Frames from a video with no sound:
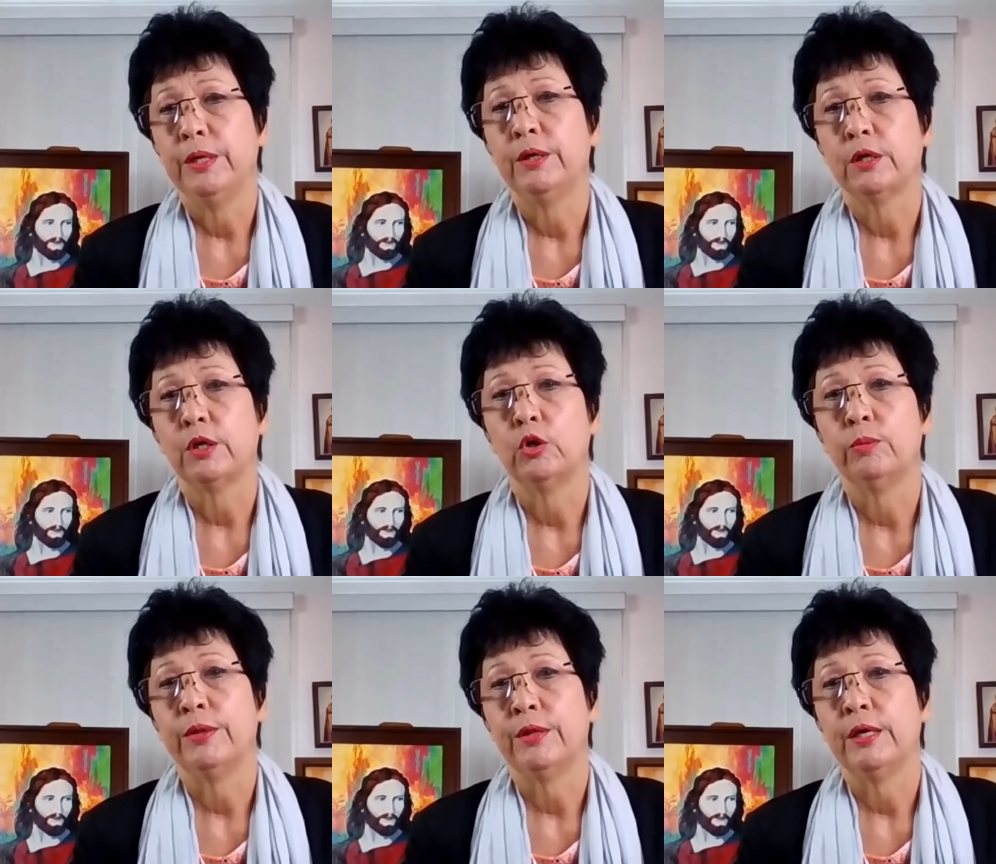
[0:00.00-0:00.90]
Speaker 1: in a
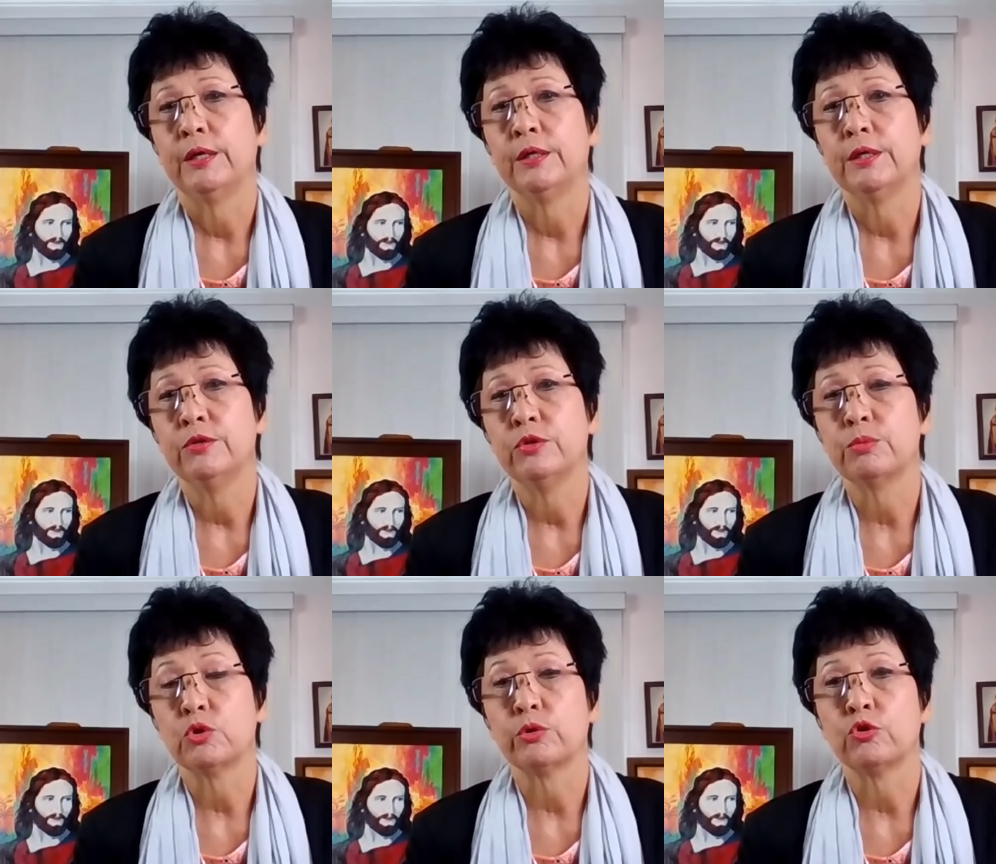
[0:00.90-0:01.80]
coma. They had done some
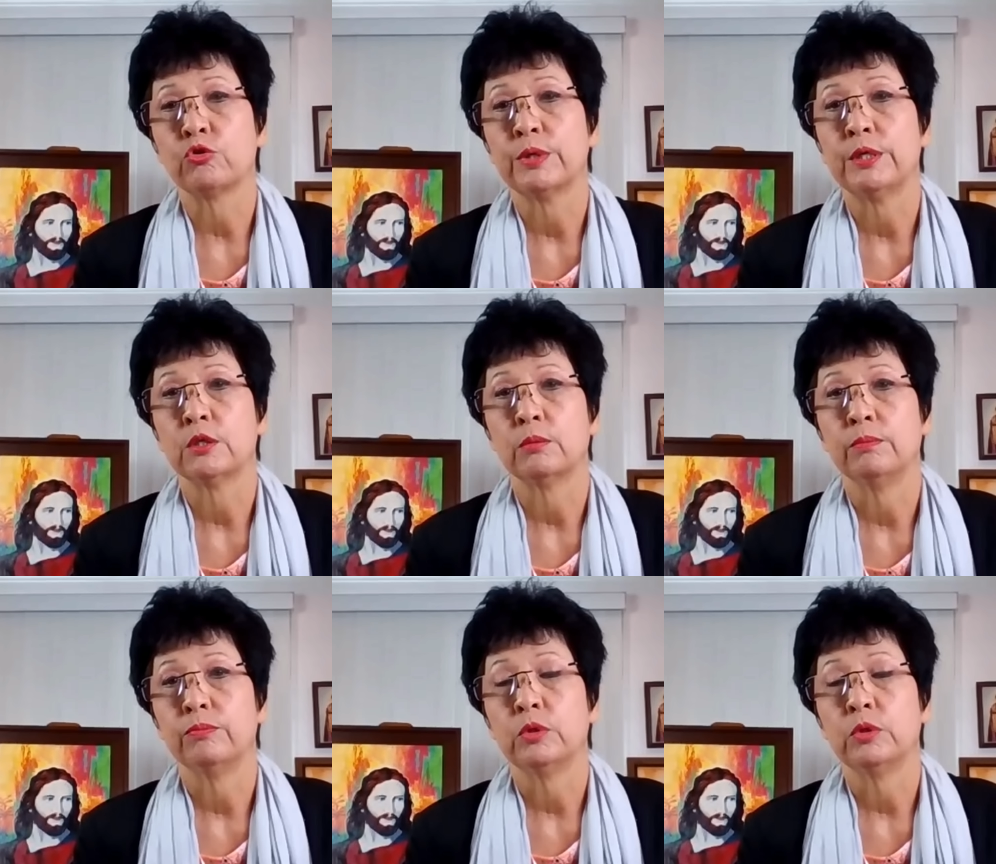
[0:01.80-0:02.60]
surgery and